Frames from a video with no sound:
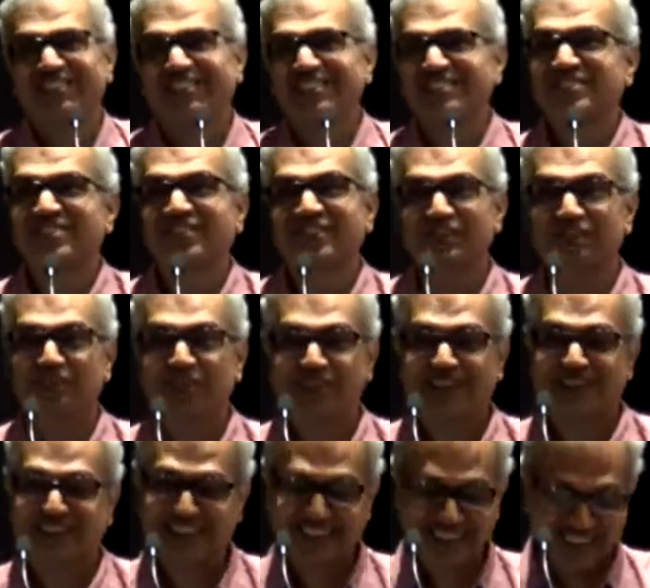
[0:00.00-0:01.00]
Sorry about
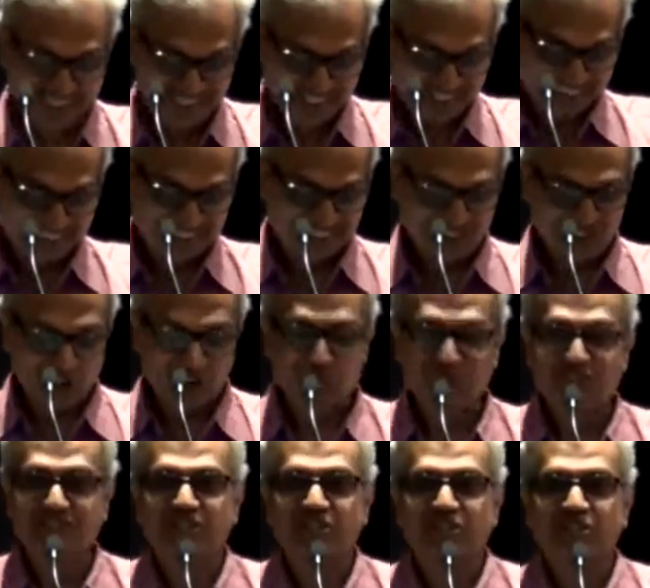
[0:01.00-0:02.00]
that. Uh,
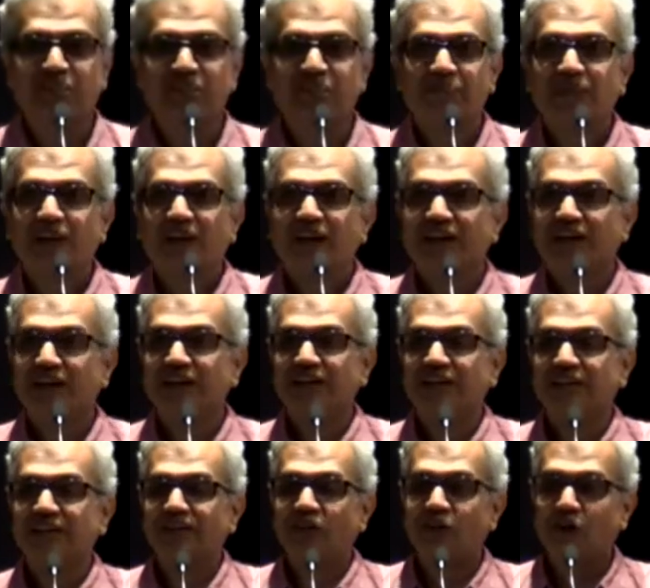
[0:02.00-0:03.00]
conversation.
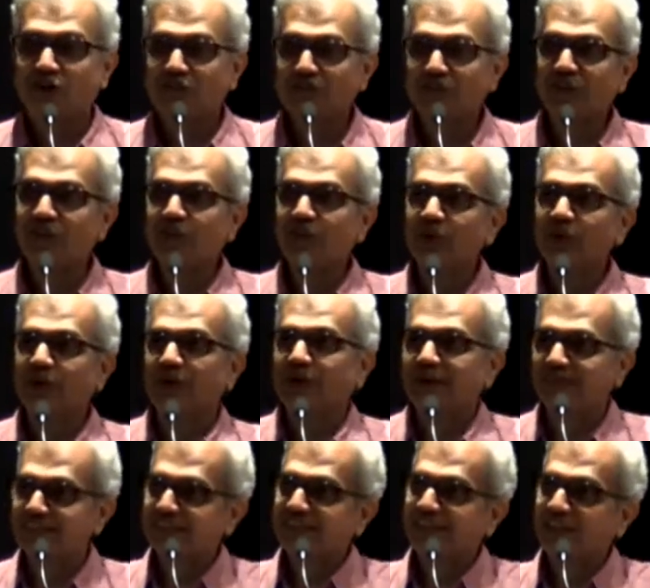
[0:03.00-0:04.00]
Uh, all of you,
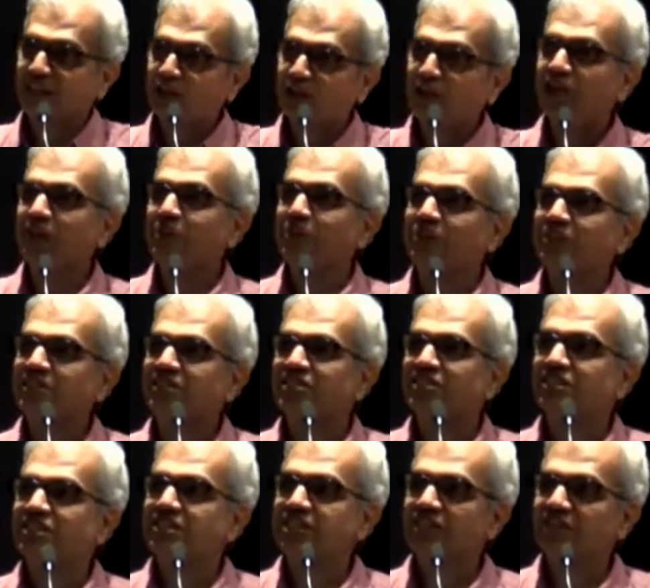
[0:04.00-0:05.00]
uh, thank you very much
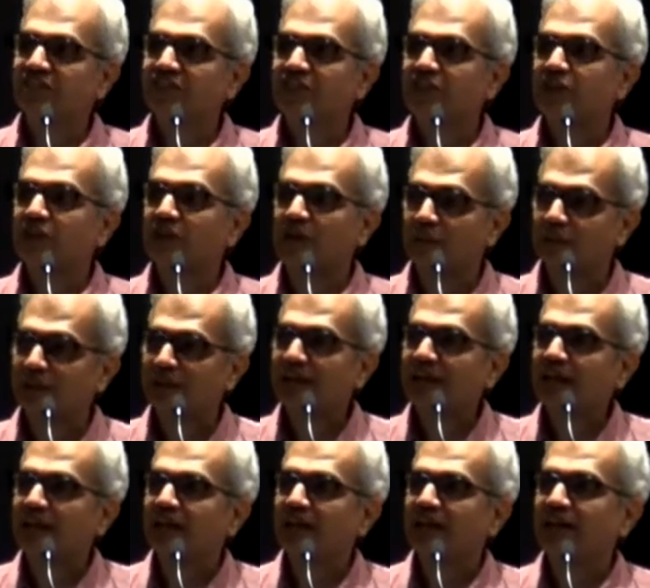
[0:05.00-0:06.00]
this evening for
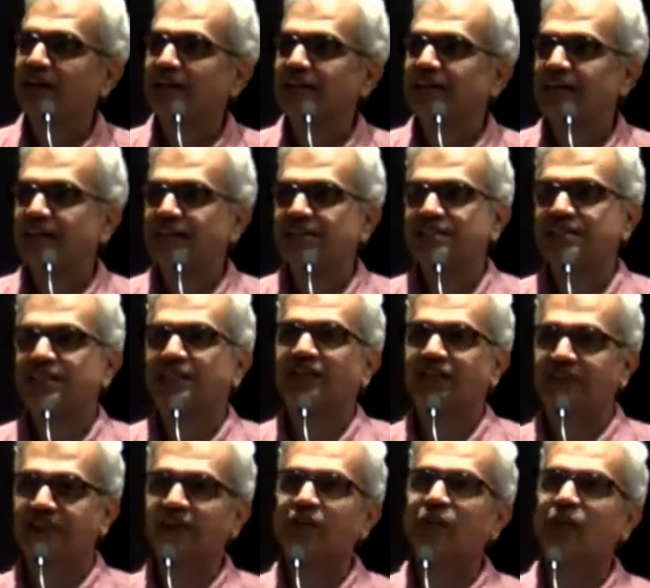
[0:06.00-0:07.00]
coming. Uh, I think it's a
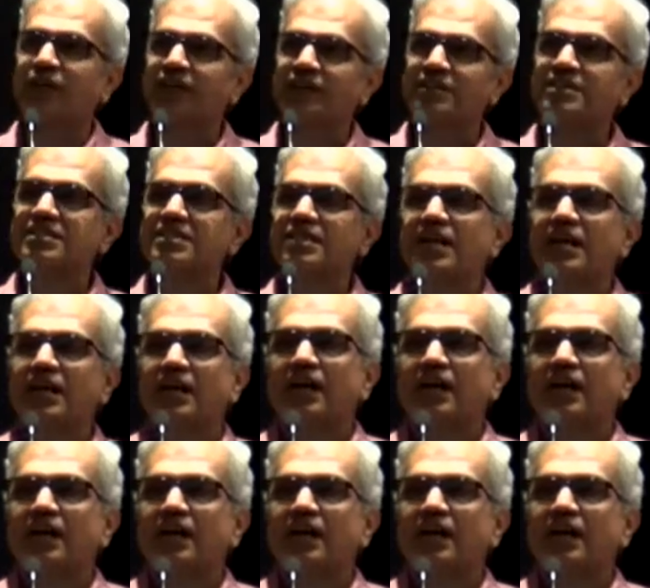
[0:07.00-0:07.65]
great audience.